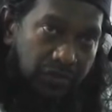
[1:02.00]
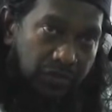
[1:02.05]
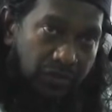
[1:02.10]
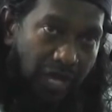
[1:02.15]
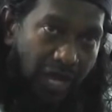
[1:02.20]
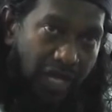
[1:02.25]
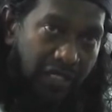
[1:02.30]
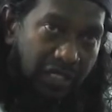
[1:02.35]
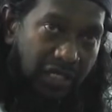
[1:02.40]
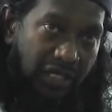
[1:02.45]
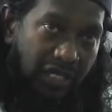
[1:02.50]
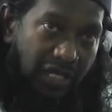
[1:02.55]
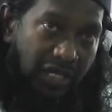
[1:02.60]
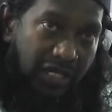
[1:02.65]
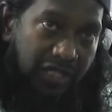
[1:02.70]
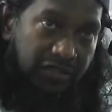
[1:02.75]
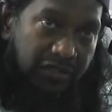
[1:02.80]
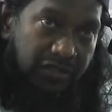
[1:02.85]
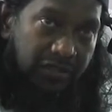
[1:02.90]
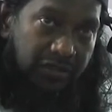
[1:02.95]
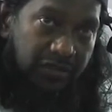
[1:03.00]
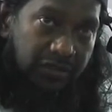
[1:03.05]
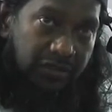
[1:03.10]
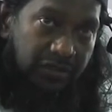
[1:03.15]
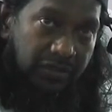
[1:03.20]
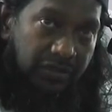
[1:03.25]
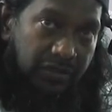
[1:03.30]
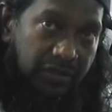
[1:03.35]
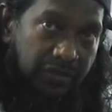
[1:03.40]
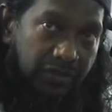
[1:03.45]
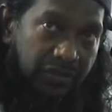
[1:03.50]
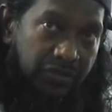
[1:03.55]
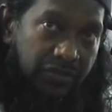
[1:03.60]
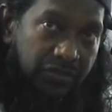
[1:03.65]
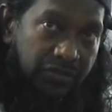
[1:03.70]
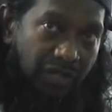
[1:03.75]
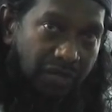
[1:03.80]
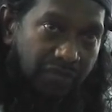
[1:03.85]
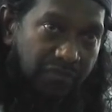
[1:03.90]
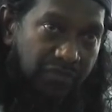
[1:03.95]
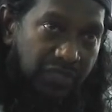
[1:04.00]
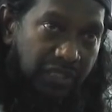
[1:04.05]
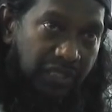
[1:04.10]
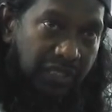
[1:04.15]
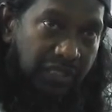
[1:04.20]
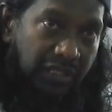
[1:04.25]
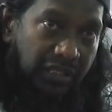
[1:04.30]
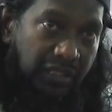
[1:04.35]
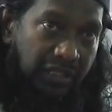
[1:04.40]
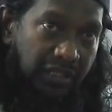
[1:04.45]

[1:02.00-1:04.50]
to analyze something